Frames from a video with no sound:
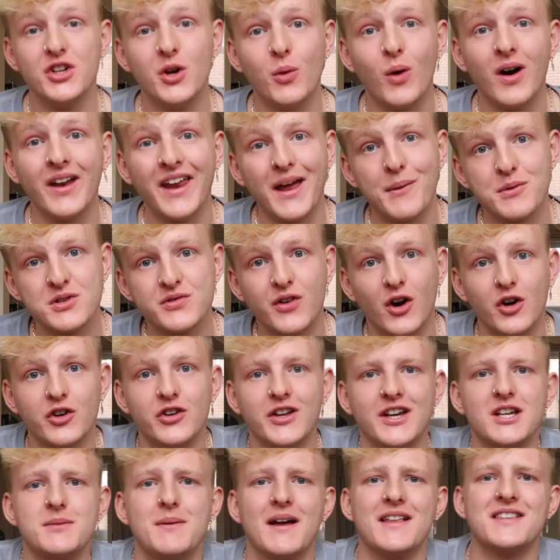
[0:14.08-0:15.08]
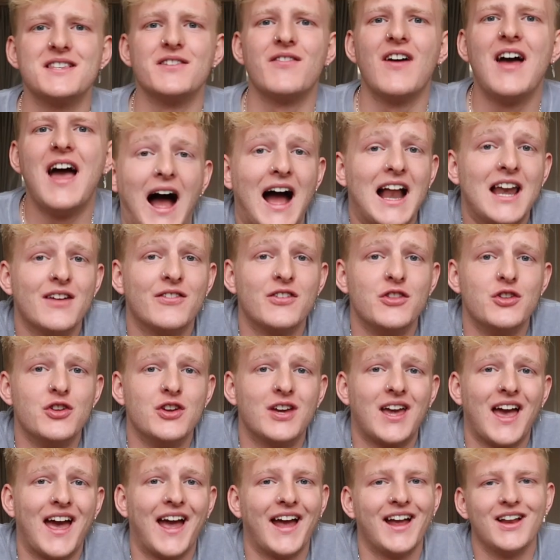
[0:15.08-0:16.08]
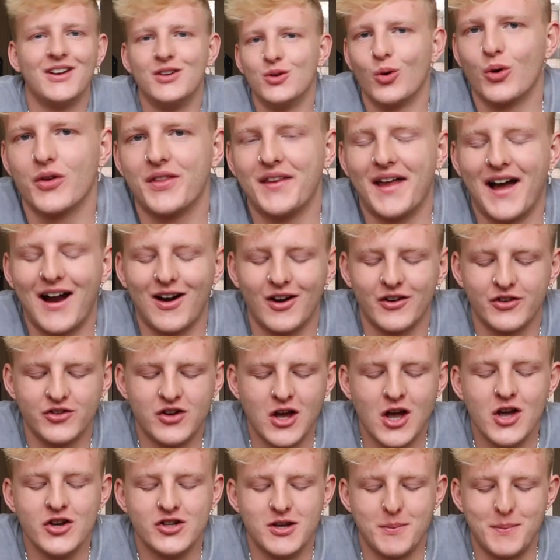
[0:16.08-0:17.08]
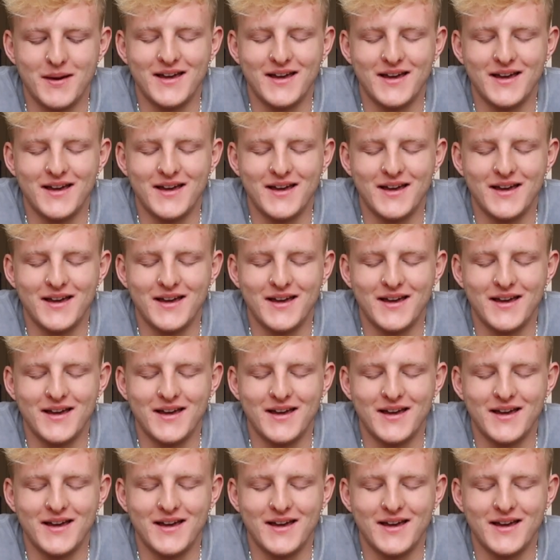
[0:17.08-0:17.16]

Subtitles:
you know what? It was far too expensive. I live in the UK, Northern Ireland, to